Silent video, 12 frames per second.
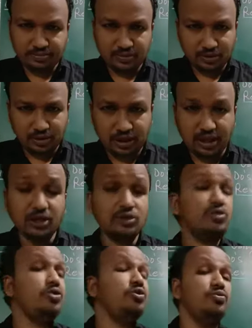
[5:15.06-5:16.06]
Okay,
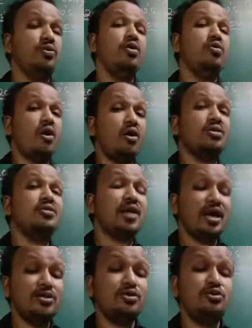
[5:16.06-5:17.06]
so you will not
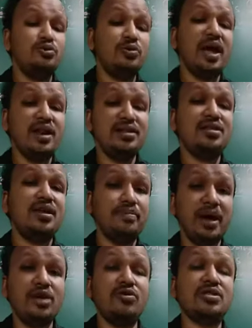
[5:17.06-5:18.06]
try to do anything
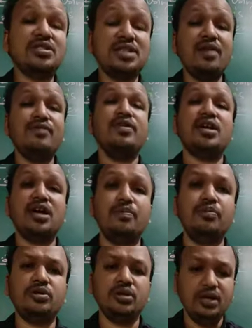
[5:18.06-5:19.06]
by yourself in a
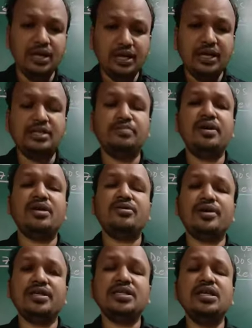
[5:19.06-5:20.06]
computer. It may
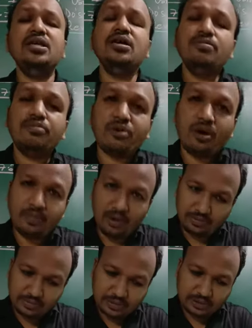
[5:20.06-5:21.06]
create a
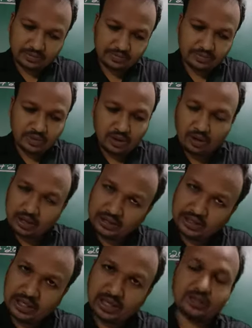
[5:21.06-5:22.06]
problems. Okay,
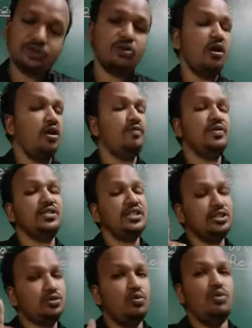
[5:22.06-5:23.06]
children, so always in
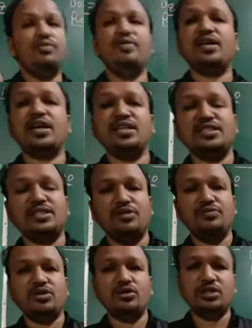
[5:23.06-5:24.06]
school you will consult
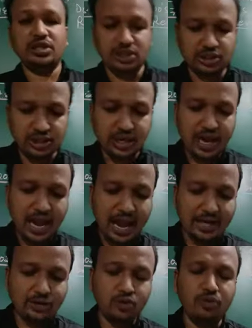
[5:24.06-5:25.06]
with your teacher.
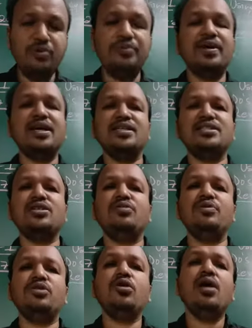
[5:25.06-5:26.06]
At home you will consult
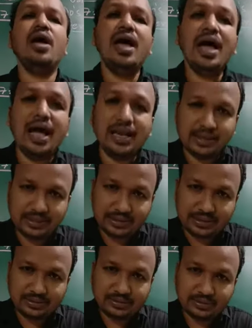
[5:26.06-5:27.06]
with your
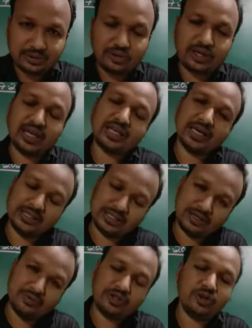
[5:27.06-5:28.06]
elders. So you can
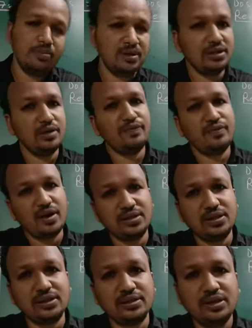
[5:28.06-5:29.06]
consult with your mother,
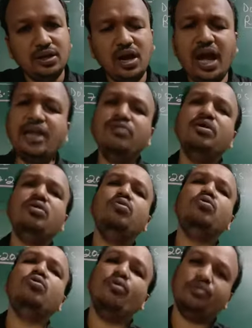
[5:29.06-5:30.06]
father, anyone
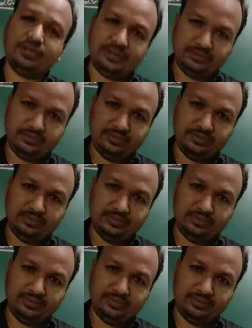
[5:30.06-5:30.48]
who knows.